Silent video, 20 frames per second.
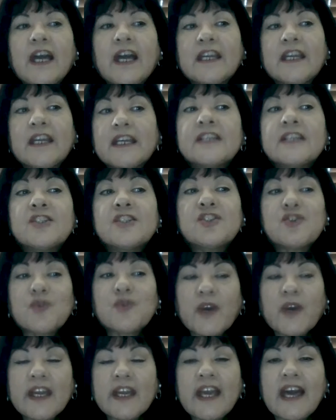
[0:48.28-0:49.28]
I
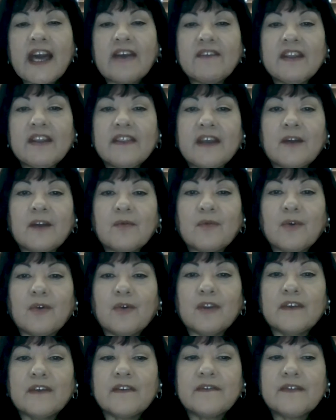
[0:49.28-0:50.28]
enjoy having that
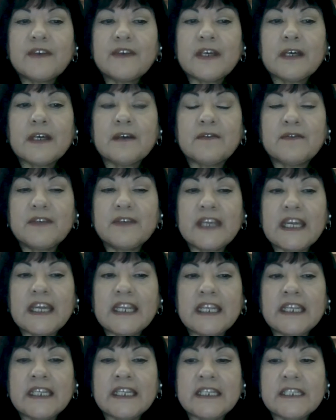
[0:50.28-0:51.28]
role of
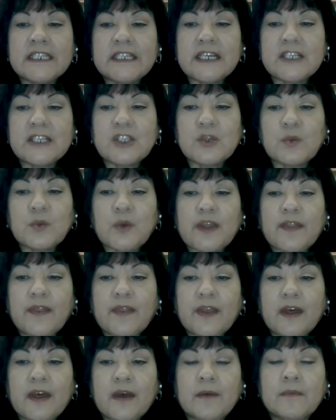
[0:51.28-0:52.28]
getting in touch with
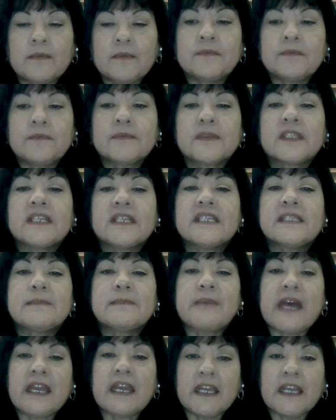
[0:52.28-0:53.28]

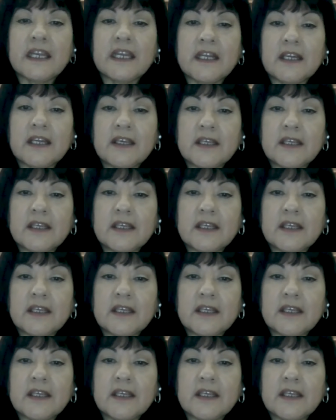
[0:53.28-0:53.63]
Hispanic